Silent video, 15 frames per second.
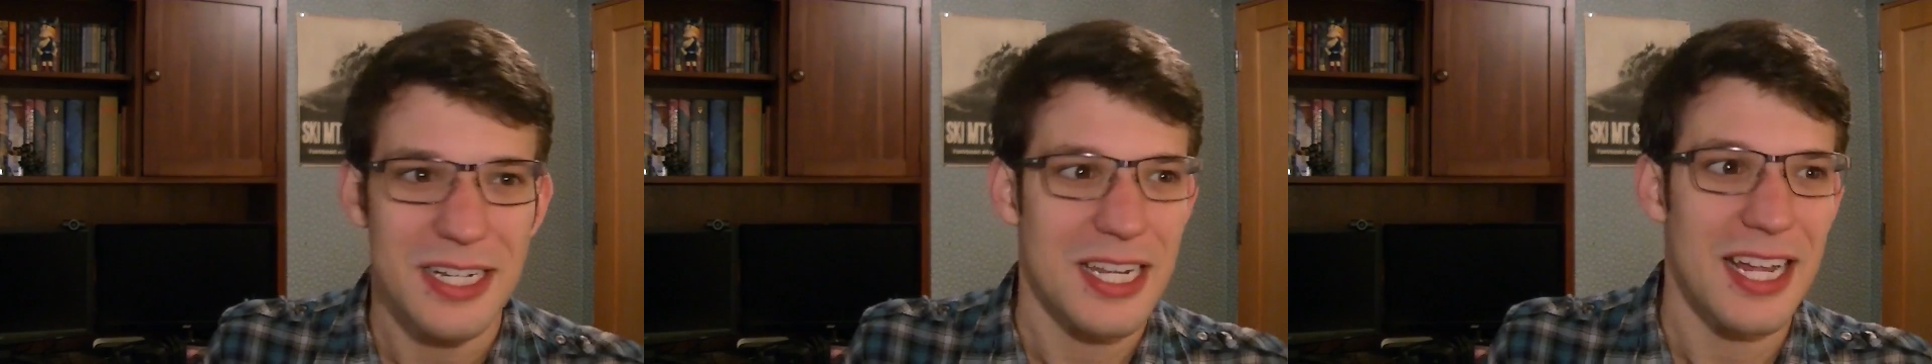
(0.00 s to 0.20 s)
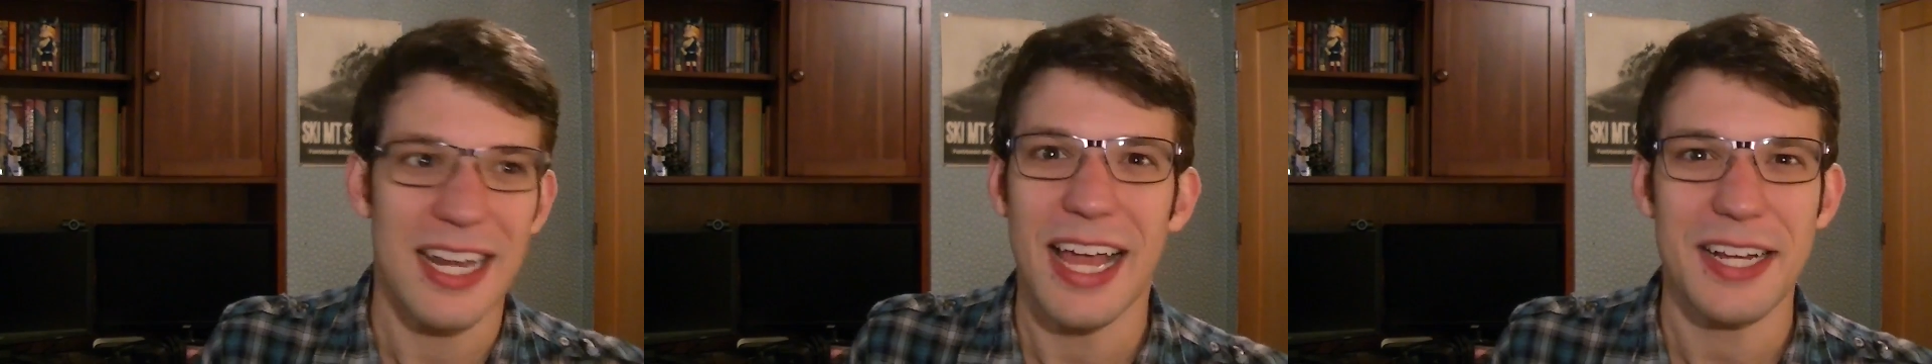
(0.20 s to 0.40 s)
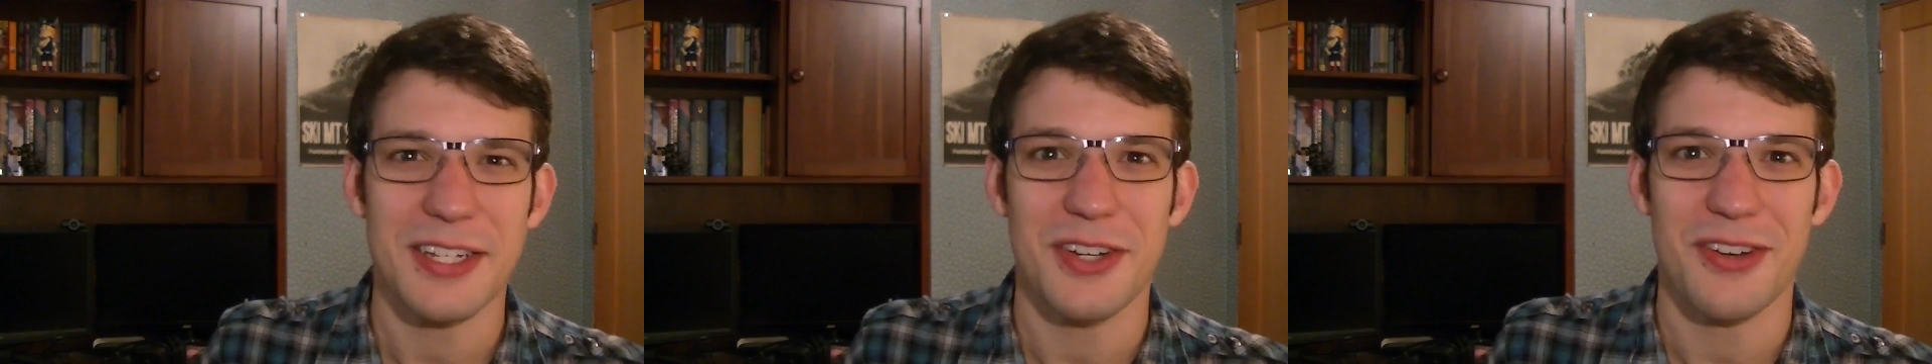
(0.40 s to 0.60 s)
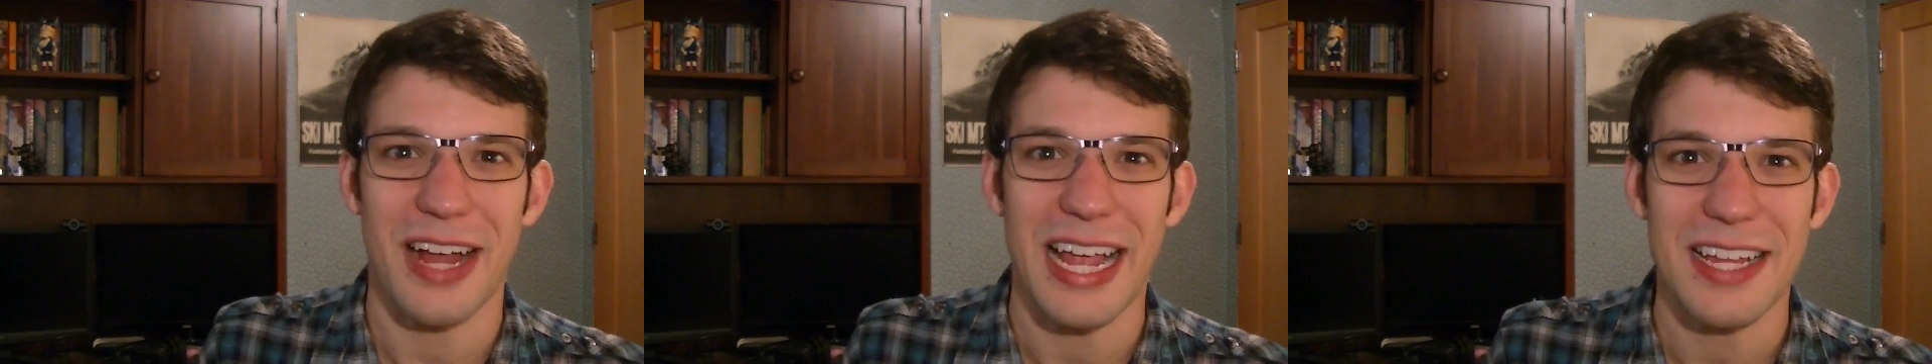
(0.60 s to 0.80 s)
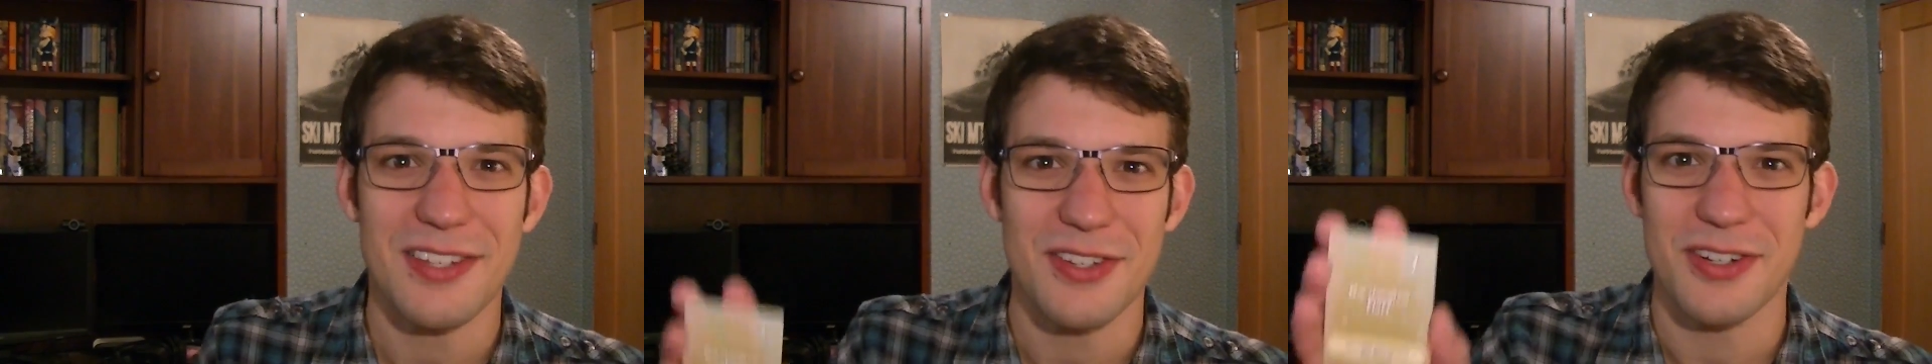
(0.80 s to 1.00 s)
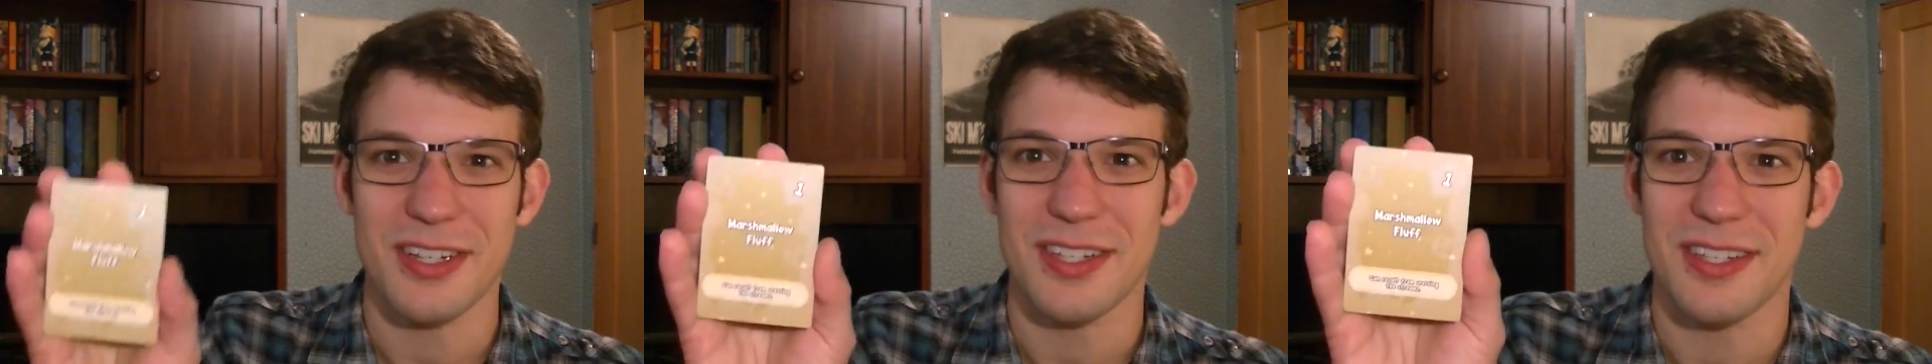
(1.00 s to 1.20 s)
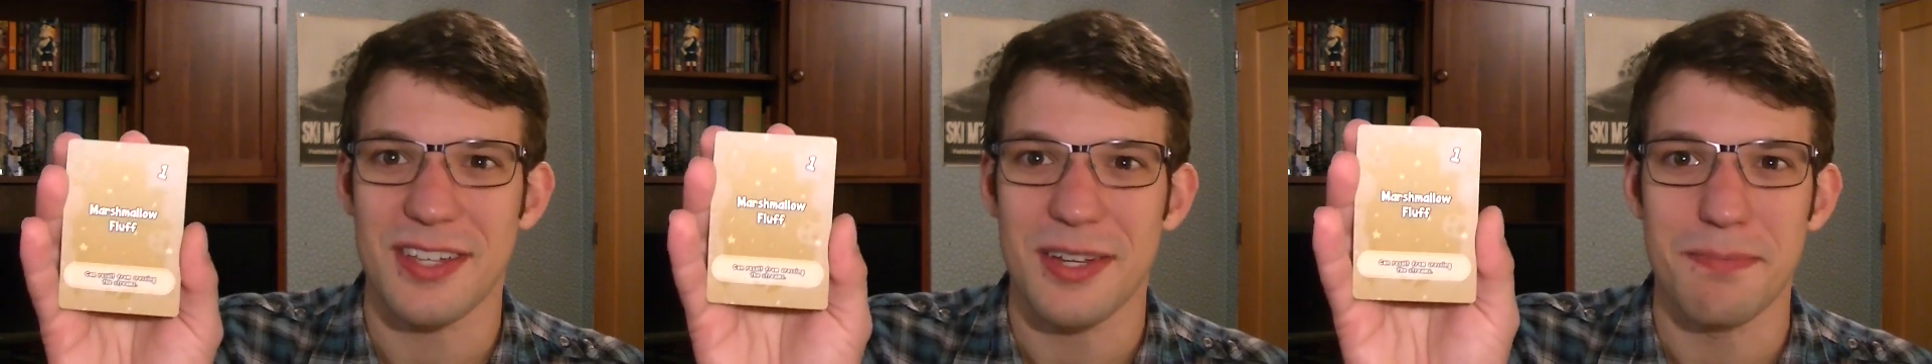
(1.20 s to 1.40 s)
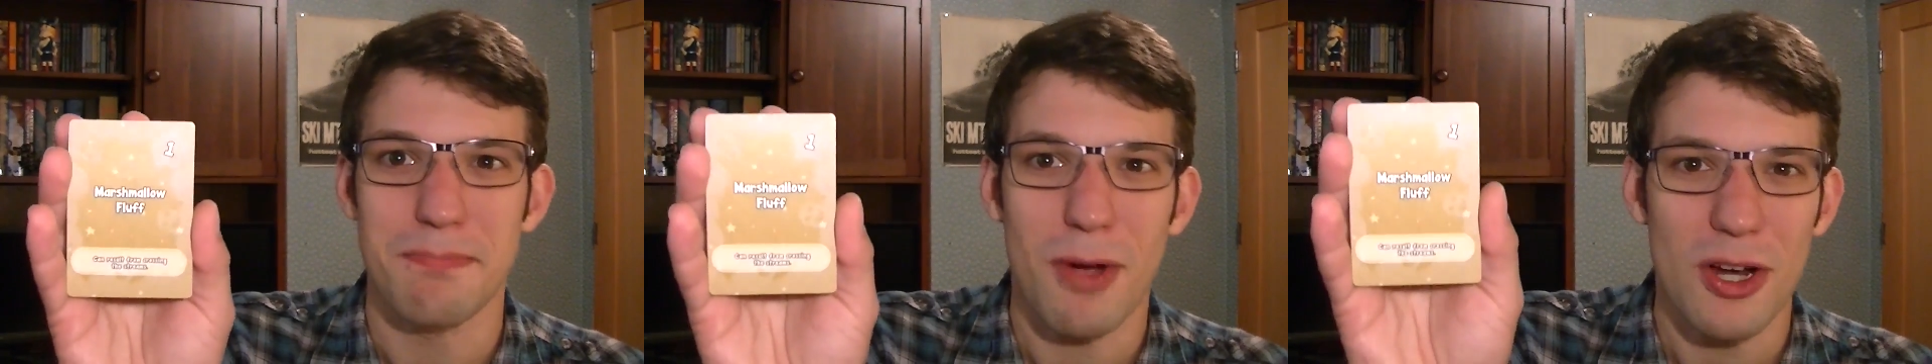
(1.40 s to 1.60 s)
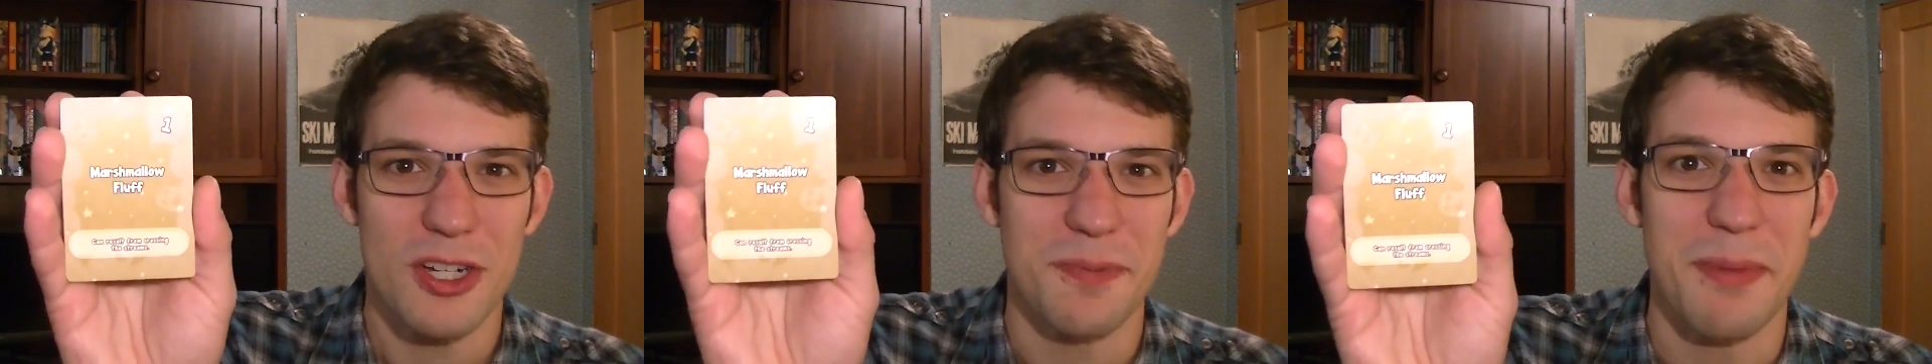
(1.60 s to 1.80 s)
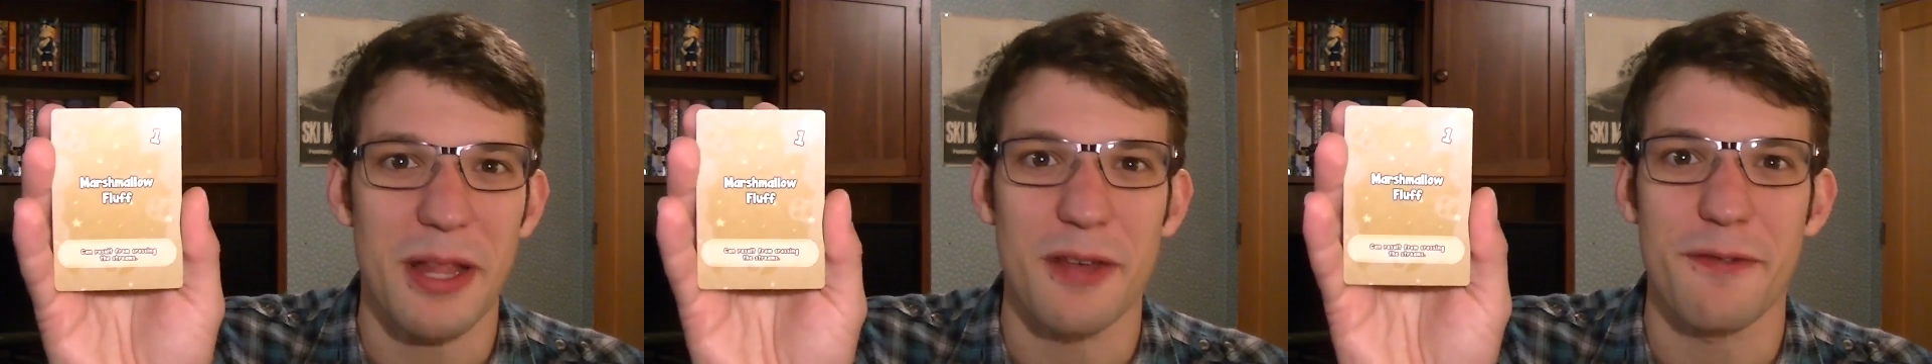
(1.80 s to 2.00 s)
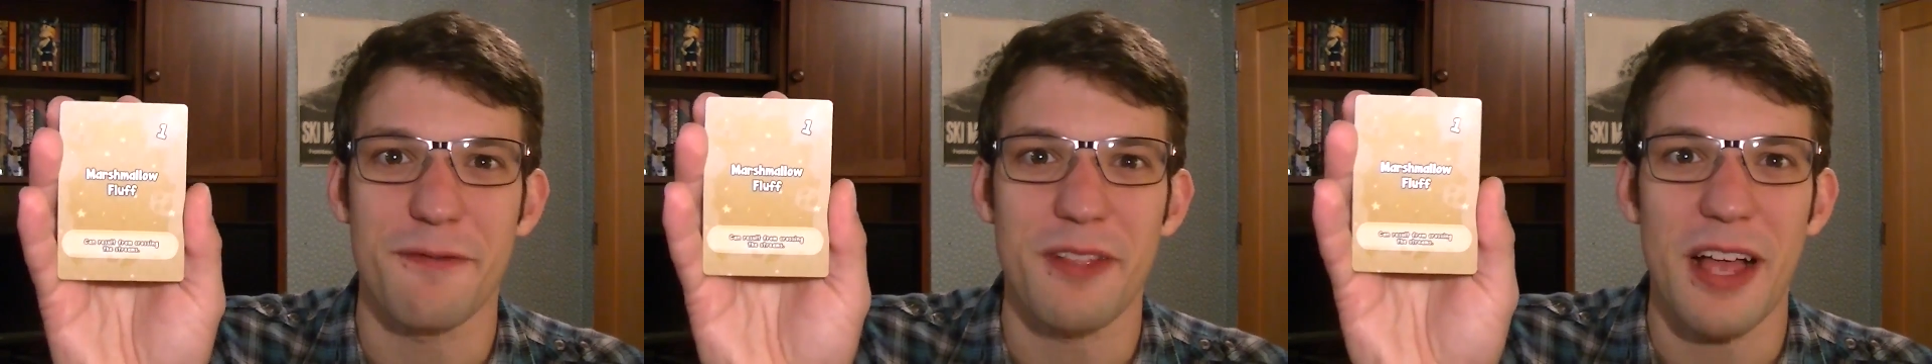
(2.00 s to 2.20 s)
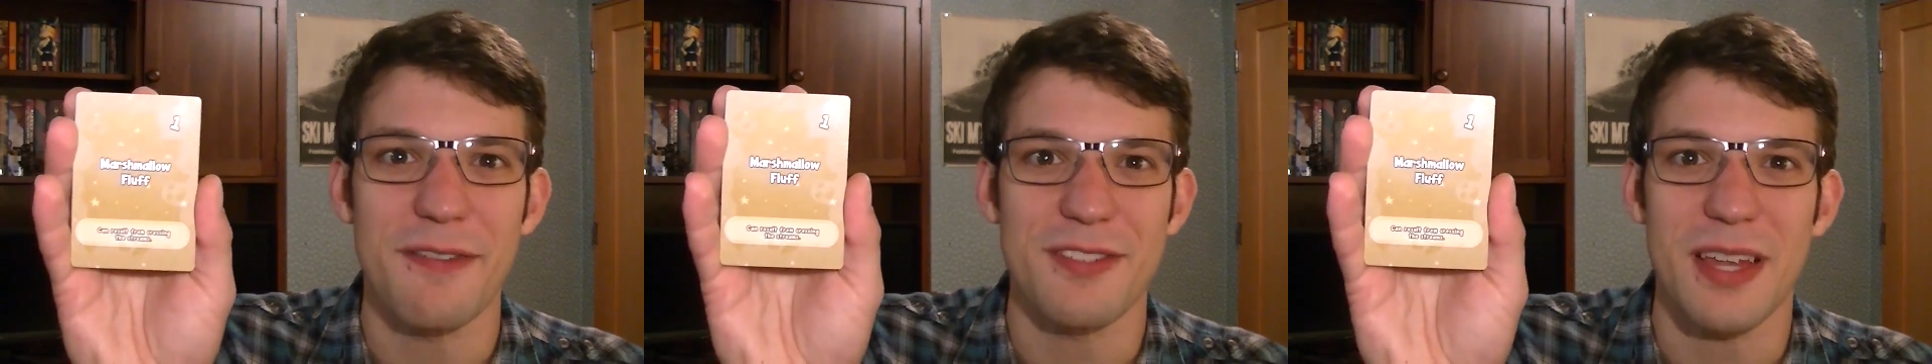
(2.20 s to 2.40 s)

connect your answer to marshmallow fluff